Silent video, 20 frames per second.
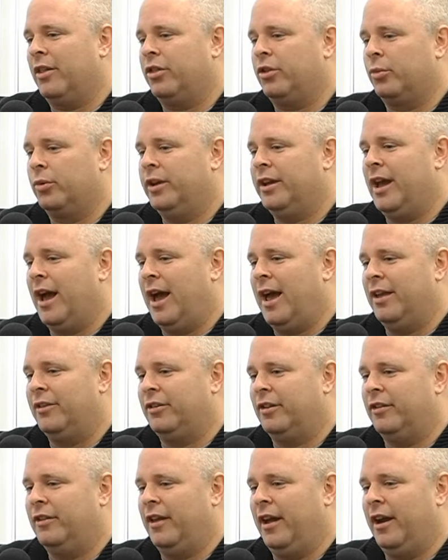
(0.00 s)
3
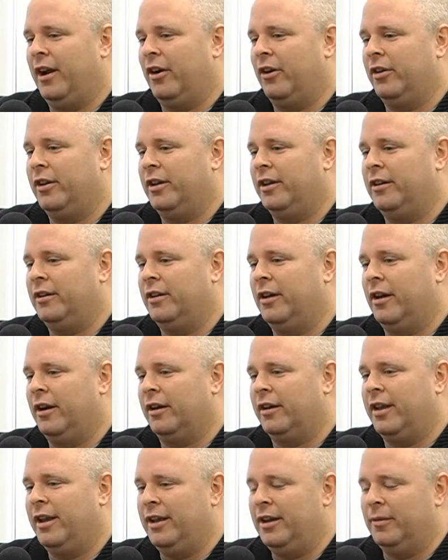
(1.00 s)
guys in there
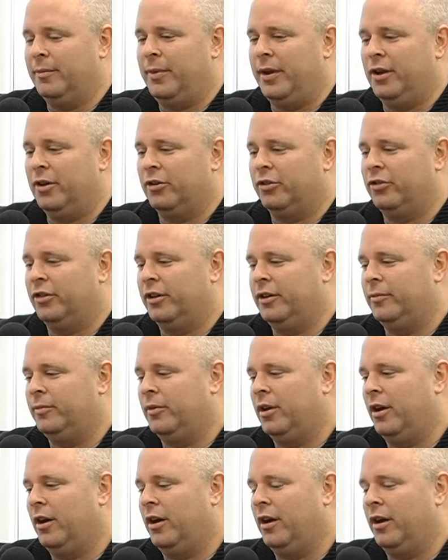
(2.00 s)
in Keenan
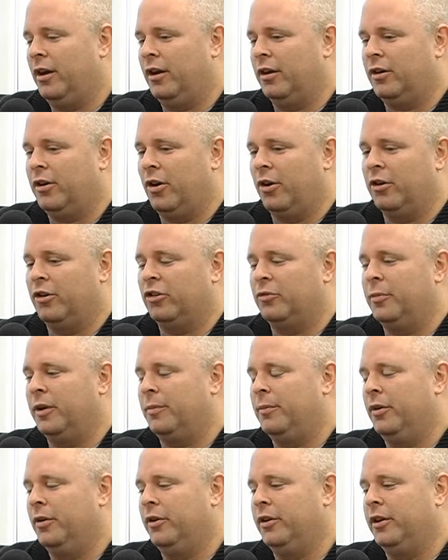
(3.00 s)
Peterson, Curtis
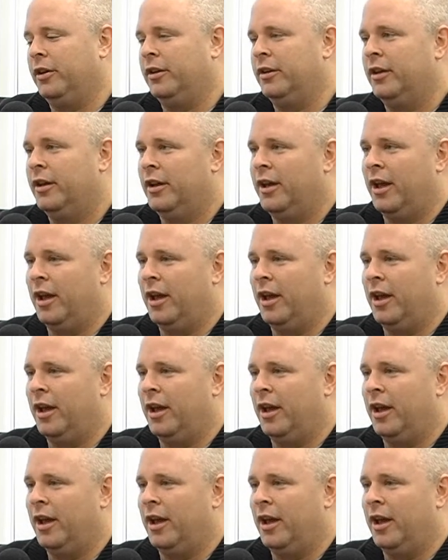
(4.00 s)
McMillian,